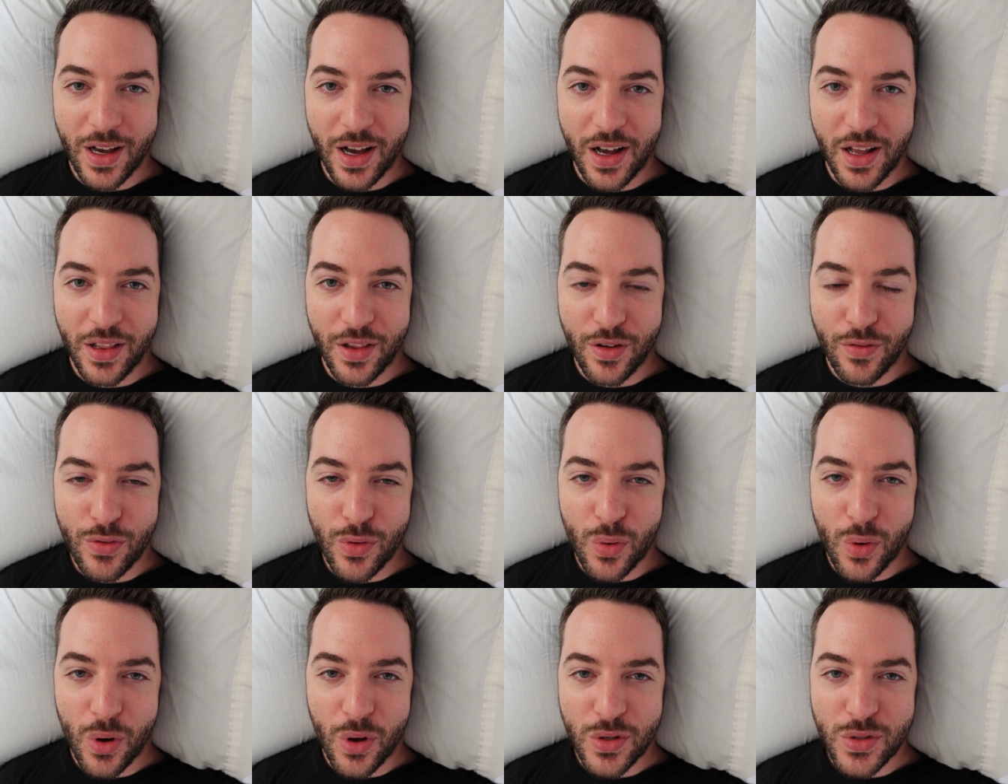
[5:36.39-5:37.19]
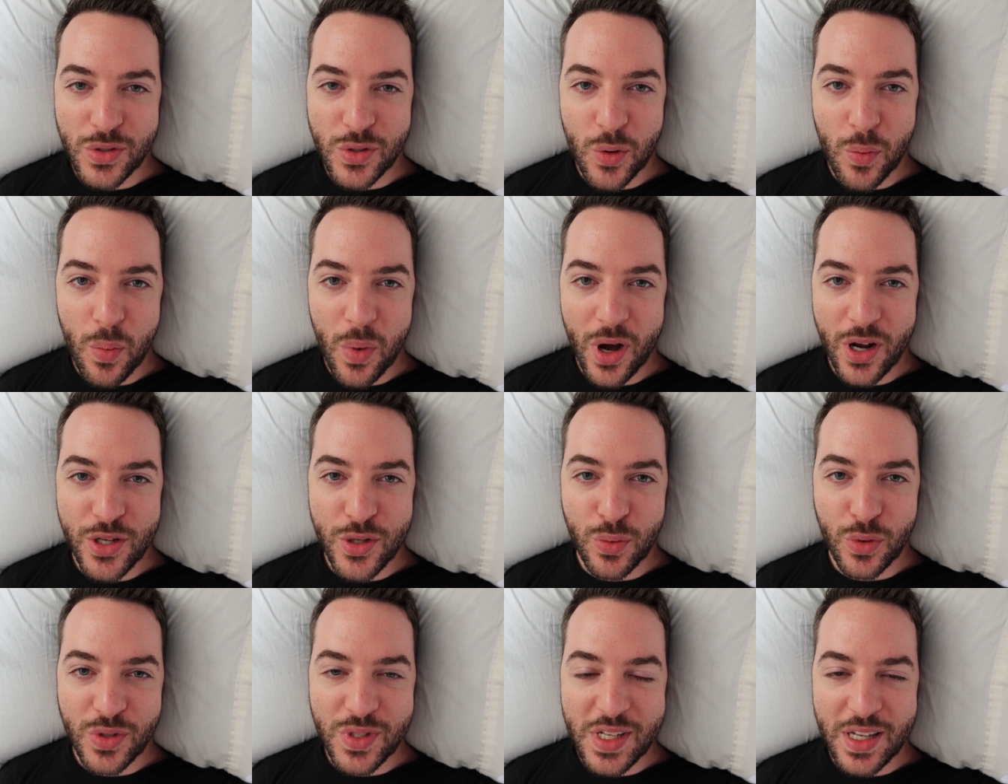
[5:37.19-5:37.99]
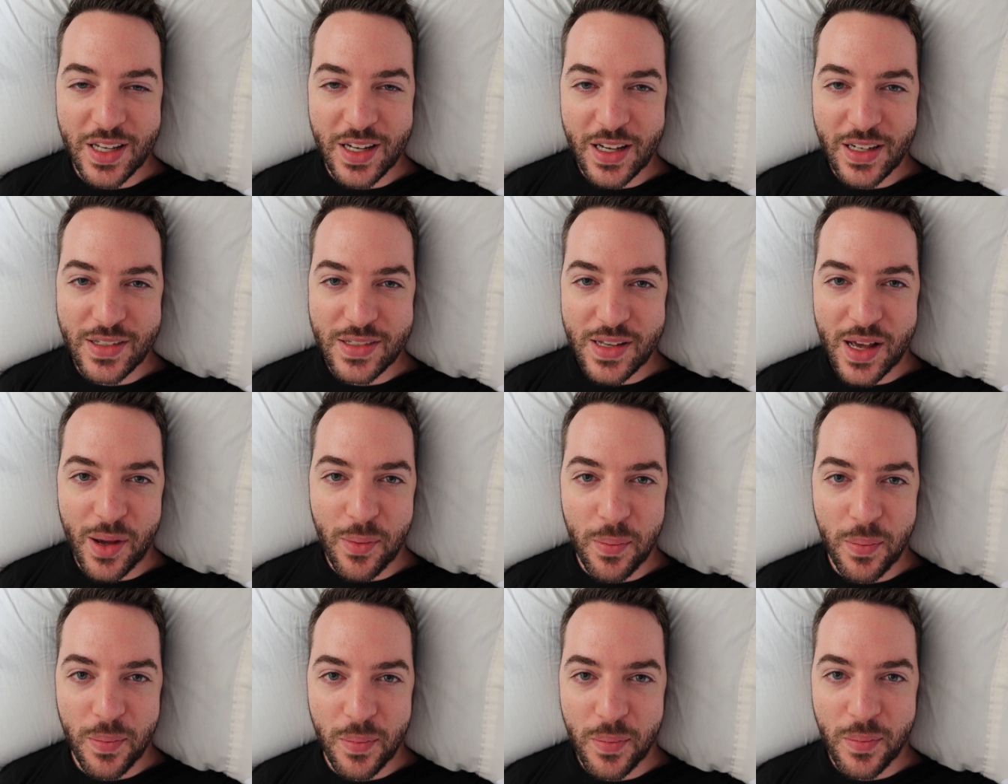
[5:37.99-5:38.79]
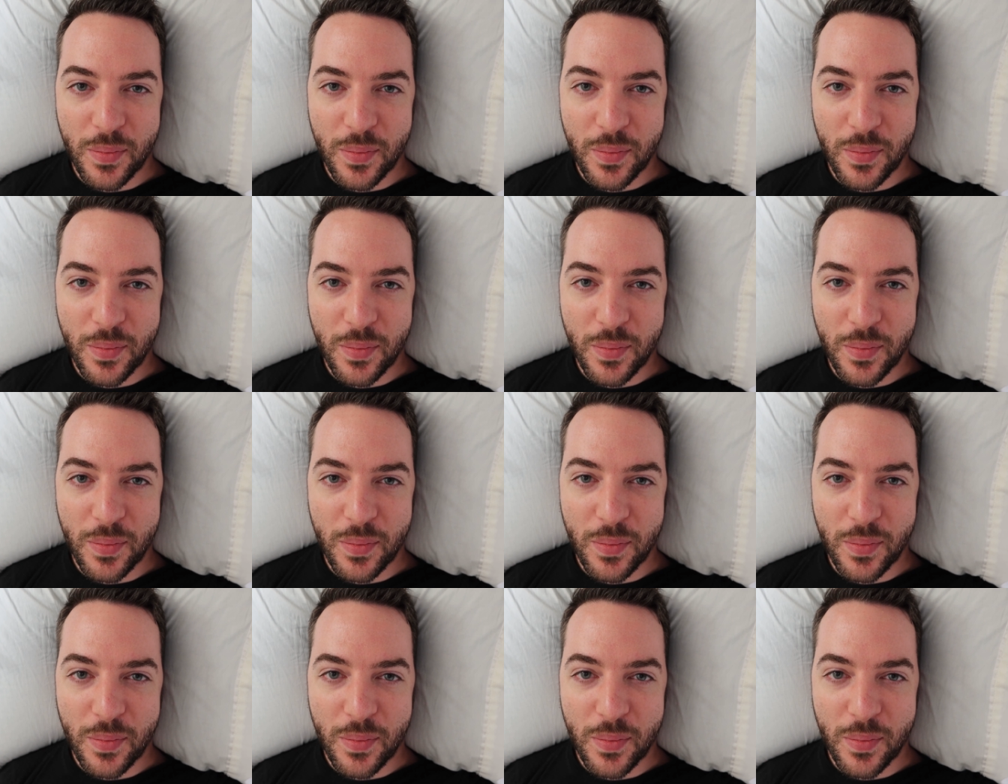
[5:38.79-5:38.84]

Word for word: I love you all so much. We'll see you next time.